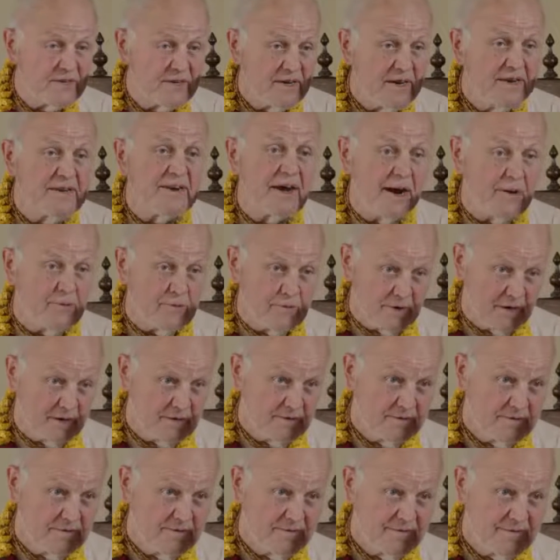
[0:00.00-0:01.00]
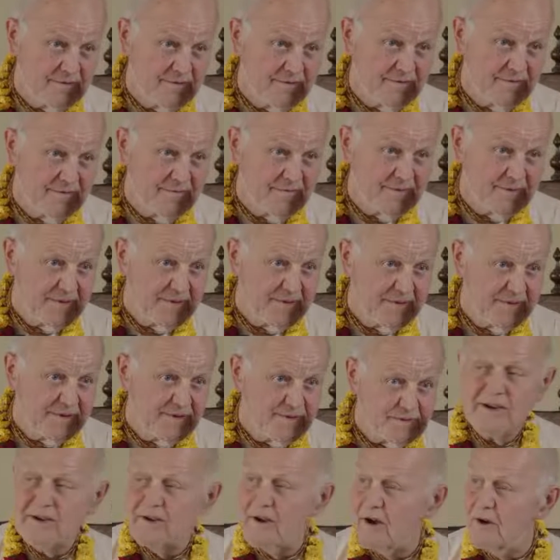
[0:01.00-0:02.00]
an hour,
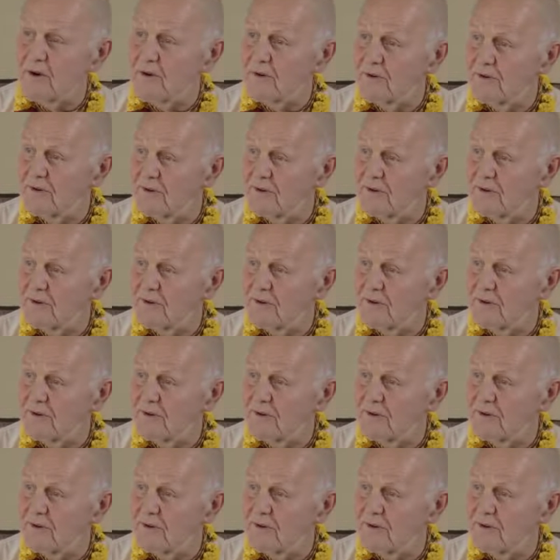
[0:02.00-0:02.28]
a cow.